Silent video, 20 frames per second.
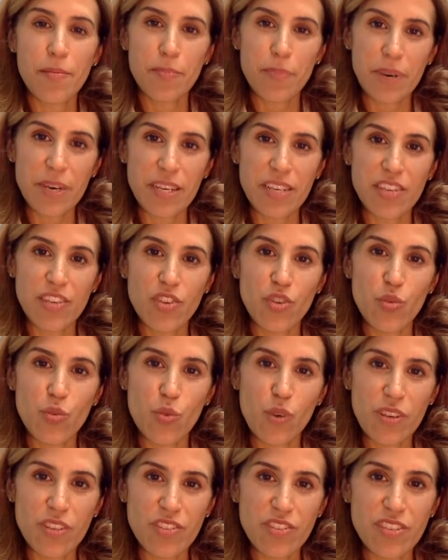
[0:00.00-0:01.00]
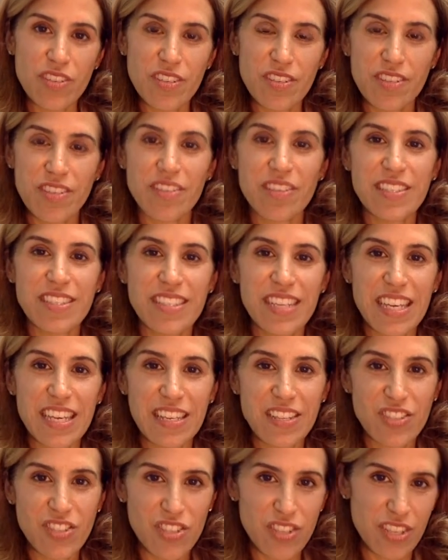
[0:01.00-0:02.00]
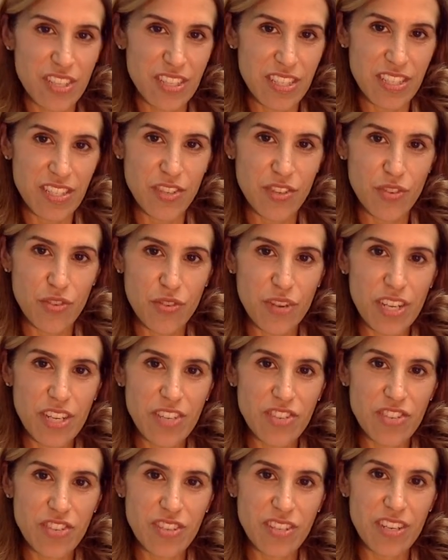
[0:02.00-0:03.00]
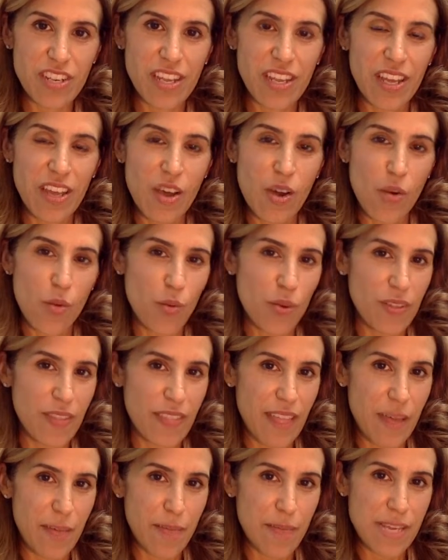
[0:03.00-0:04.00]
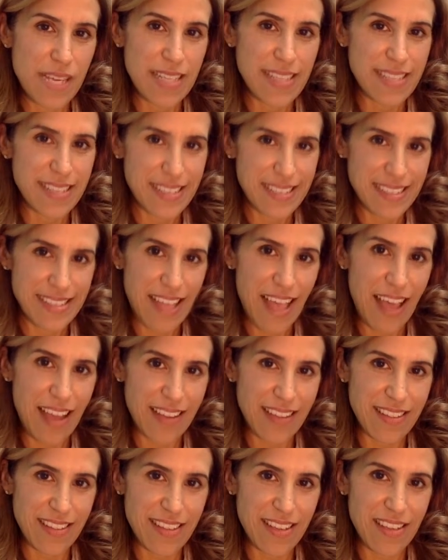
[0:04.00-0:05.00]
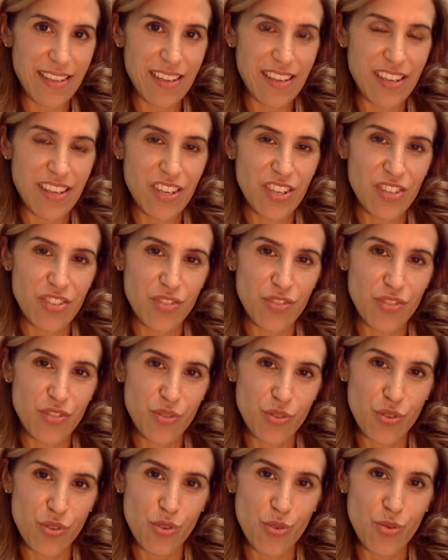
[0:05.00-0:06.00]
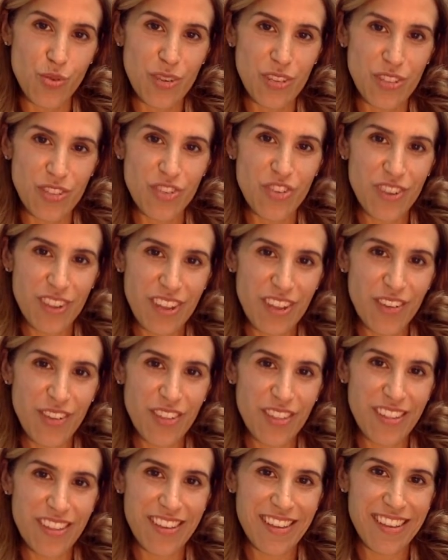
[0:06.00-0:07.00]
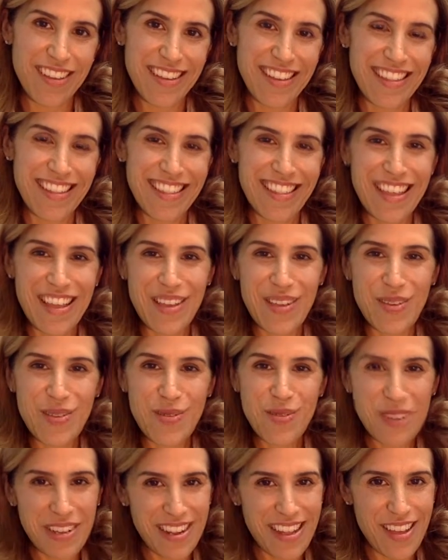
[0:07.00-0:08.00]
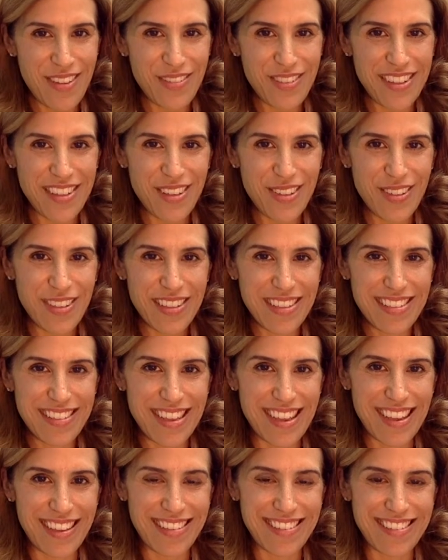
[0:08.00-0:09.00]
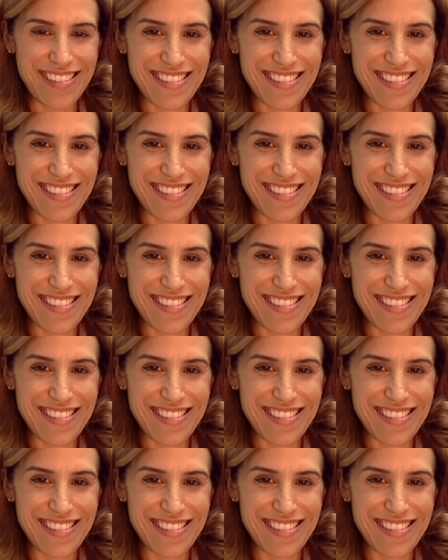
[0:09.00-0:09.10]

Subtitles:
but you want to take into consideration what that means exactly to you and your health. Thank you and have a healthy day.